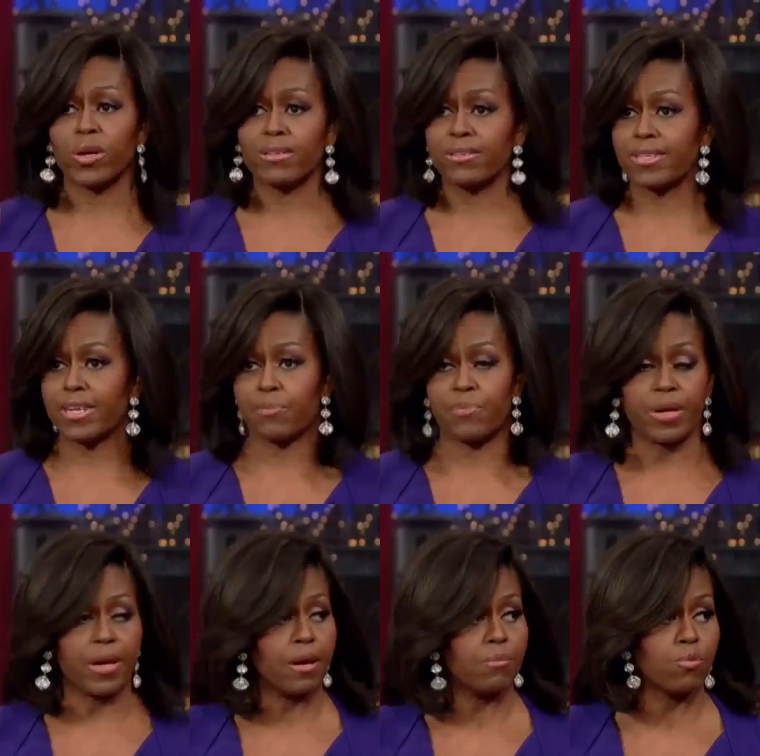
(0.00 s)
is
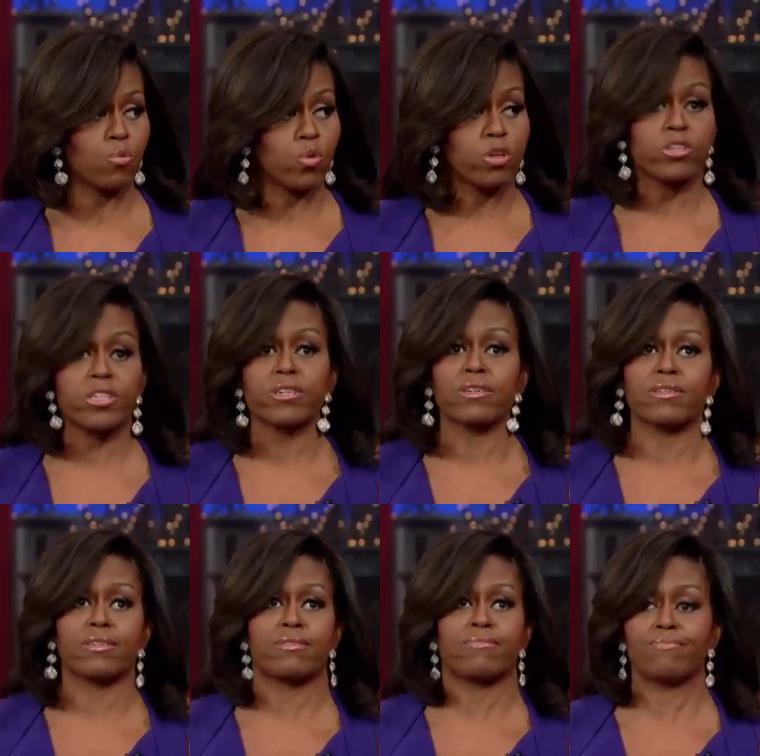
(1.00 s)
stepping up. We're
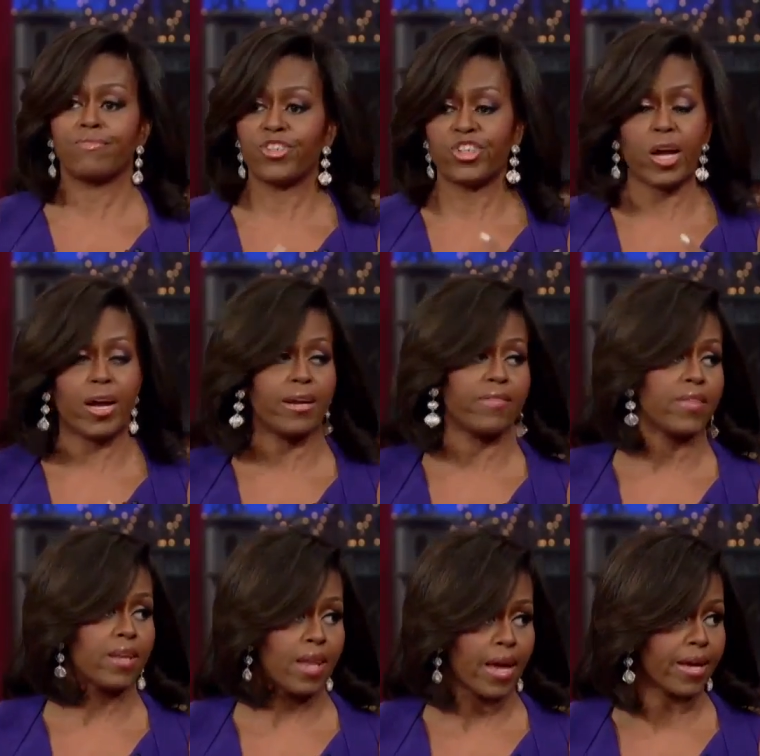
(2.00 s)
just shining the
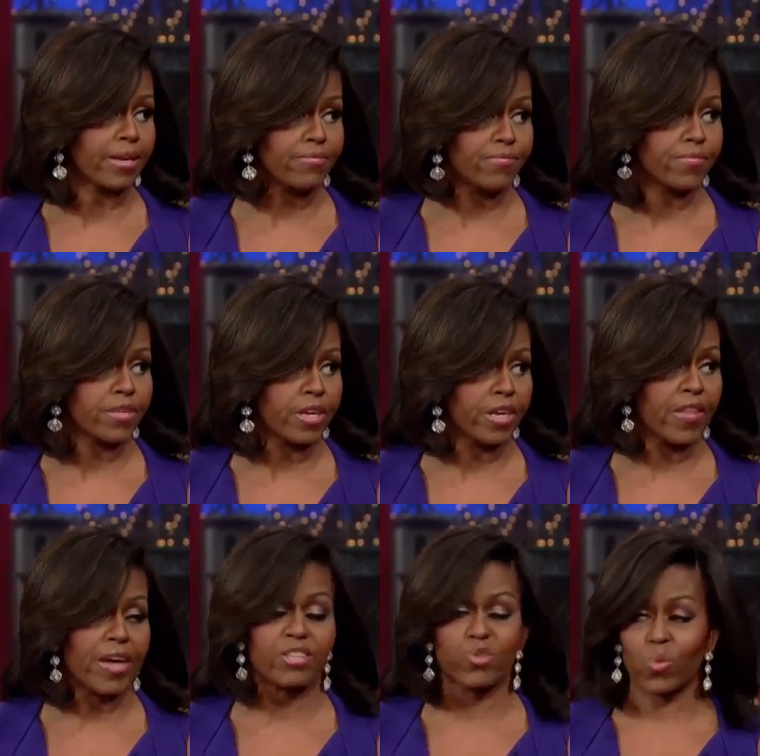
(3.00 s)
light, and
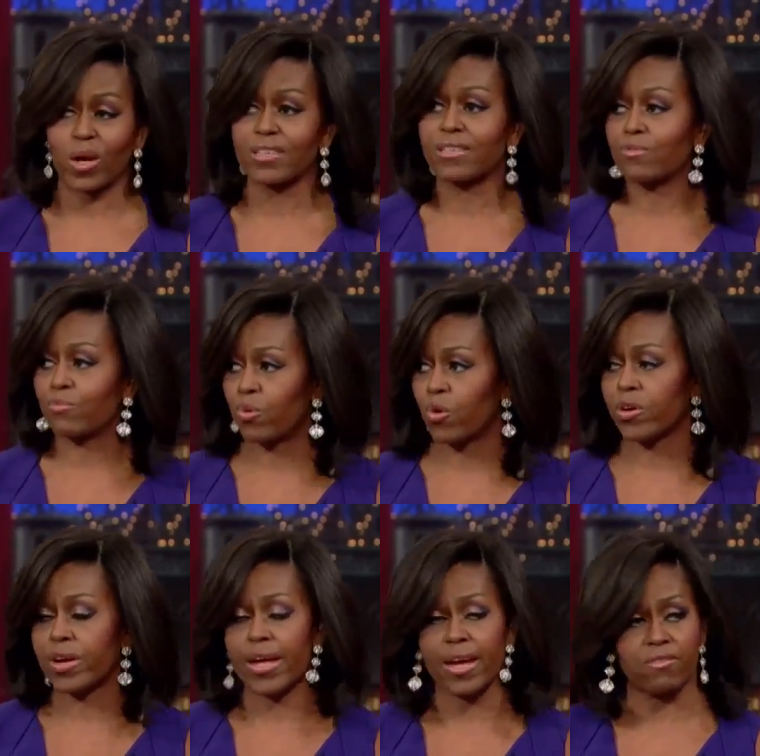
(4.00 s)
that's why it's
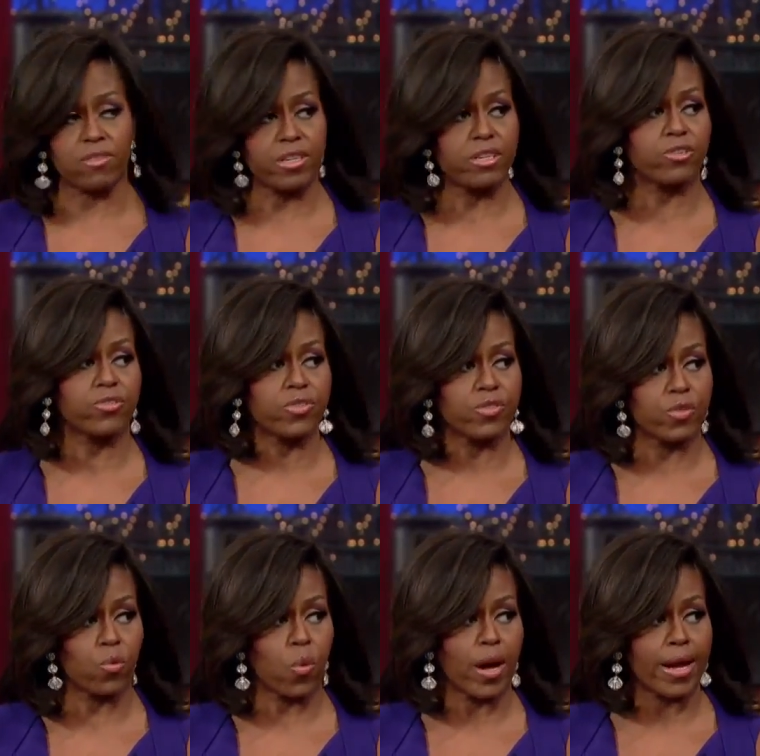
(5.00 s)
important to have leaders in the
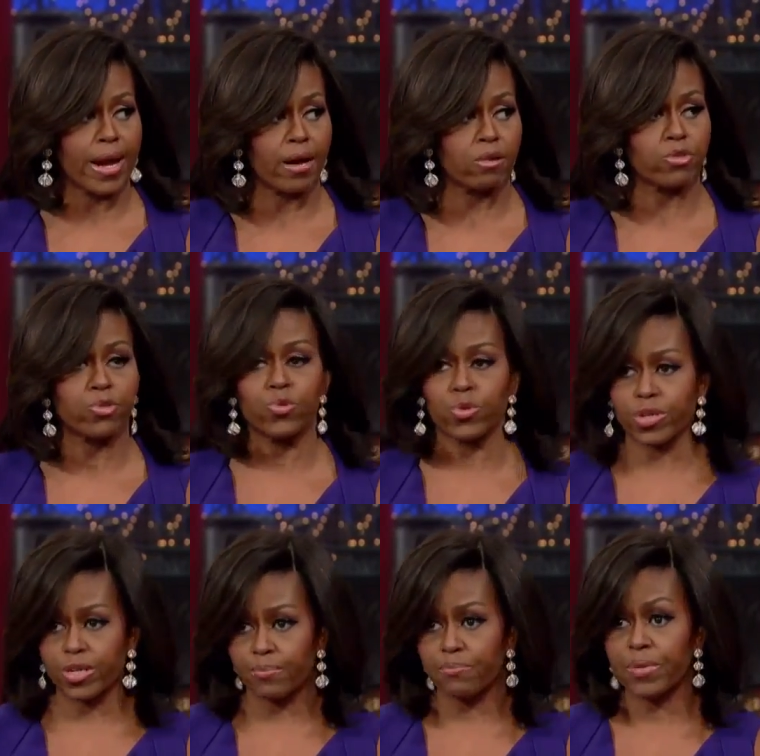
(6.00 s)
White House who are
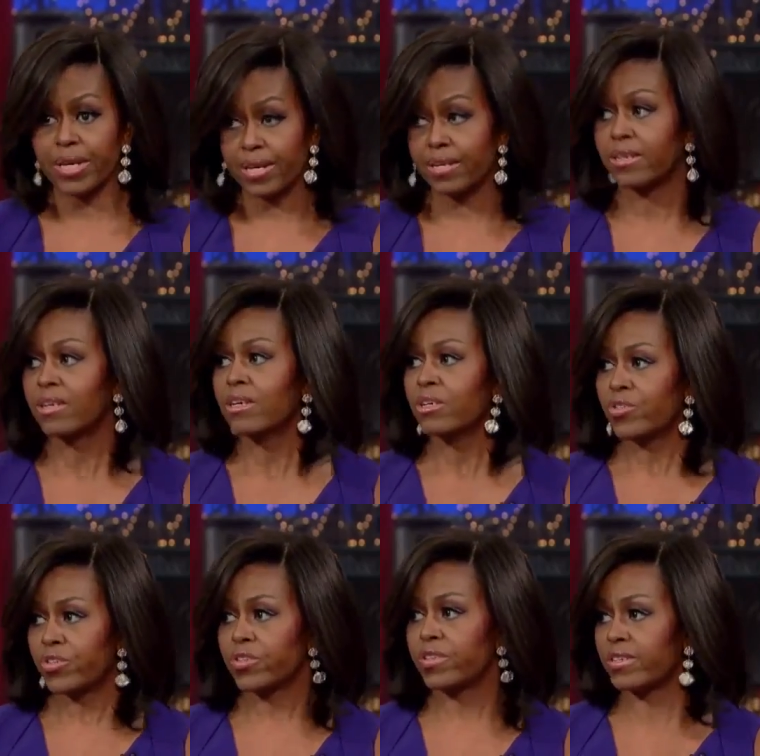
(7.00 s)
committed
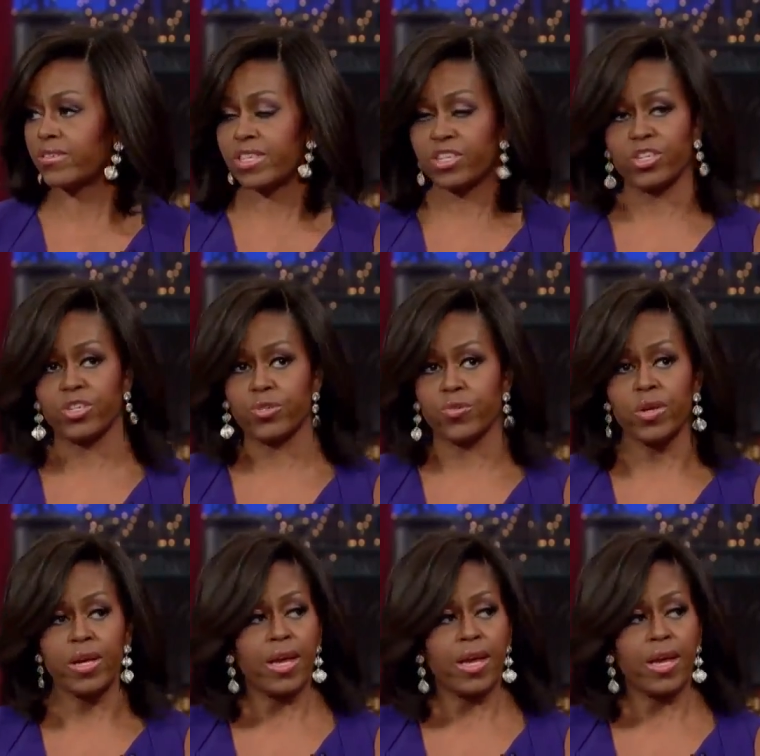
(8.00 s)
to this issue.